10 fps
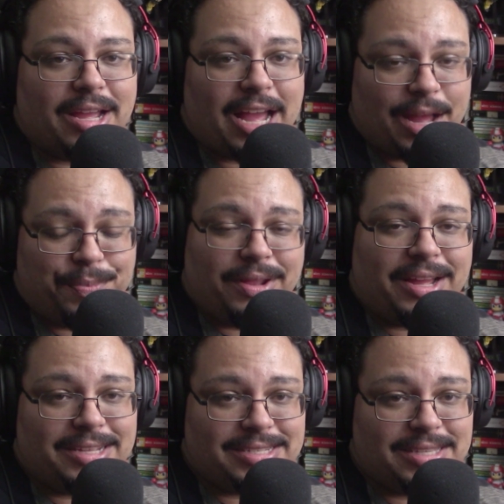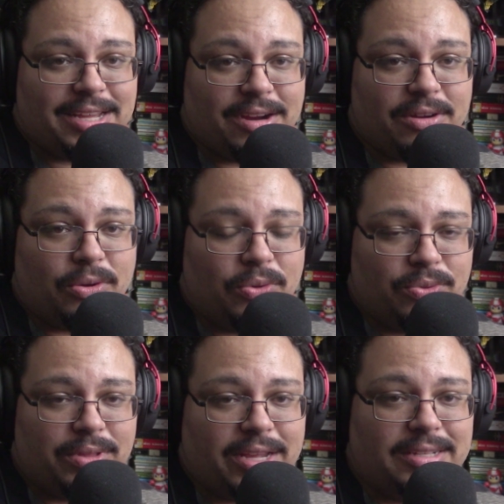Apple has their
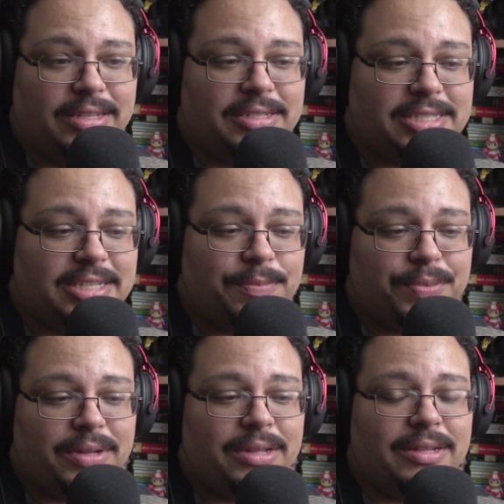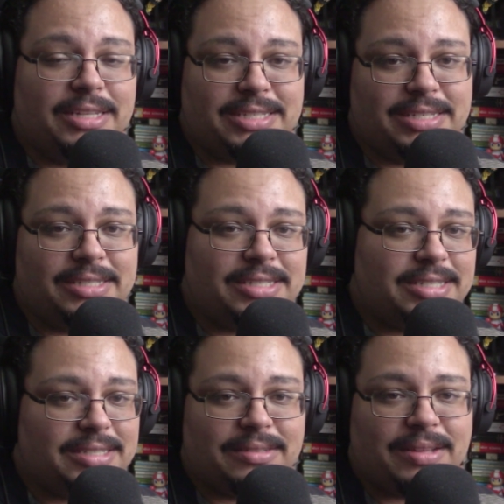own like little snippeting
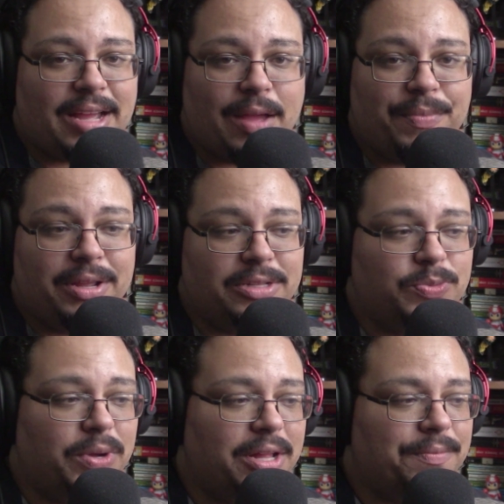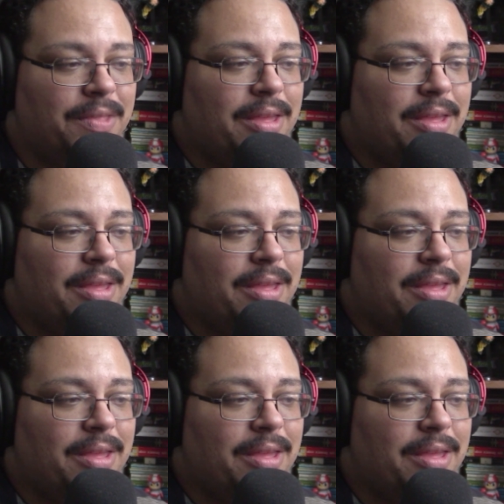listens happening as well.